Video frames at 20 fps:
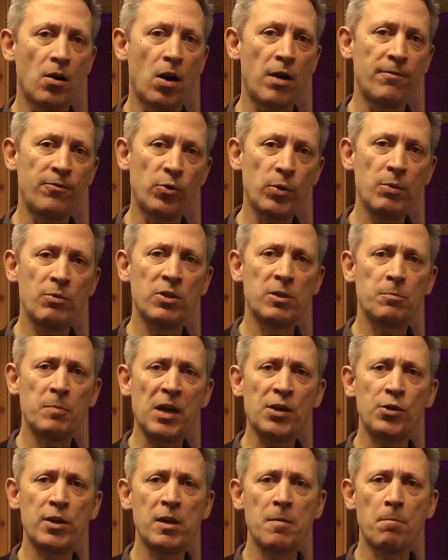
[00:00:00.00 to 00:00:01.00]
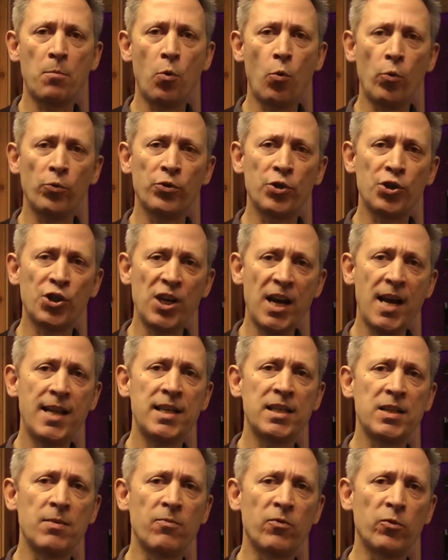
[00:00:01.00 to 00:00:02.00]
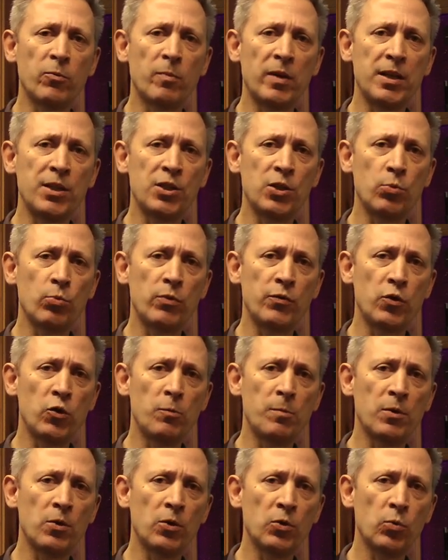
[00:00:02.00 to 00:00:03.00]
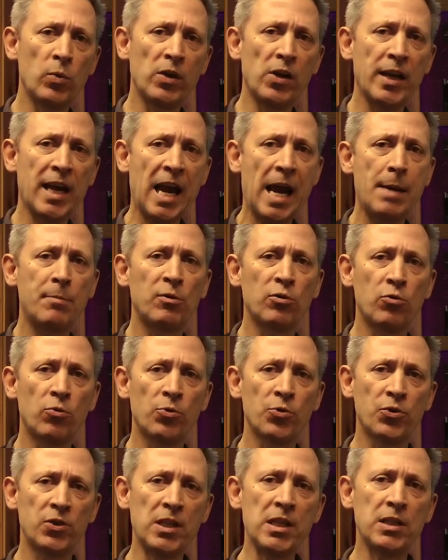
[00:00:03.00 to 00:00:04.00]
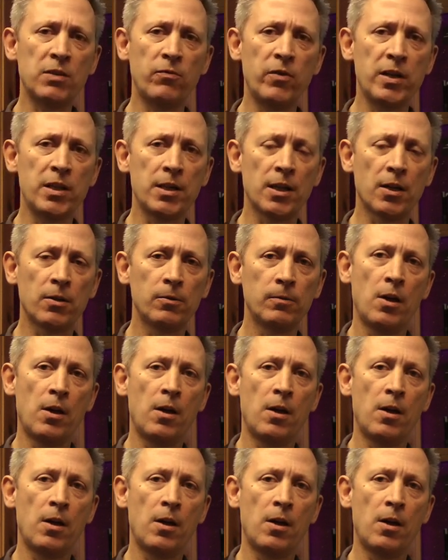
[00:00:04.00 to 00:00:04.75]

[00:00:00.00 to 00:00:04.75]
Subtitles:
I thought it was especially important to share this information with you because when I came across this video,